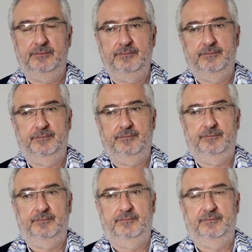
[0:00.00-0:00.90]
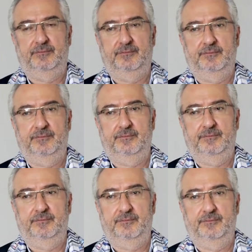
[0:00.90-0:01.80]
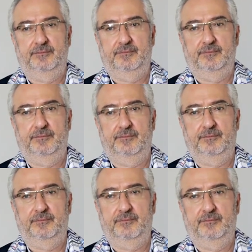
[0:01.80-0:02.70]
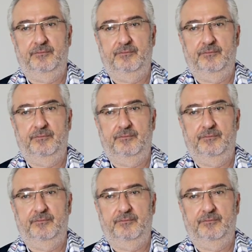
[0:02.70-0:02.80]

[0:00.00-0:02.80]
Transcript: Nobody speaks.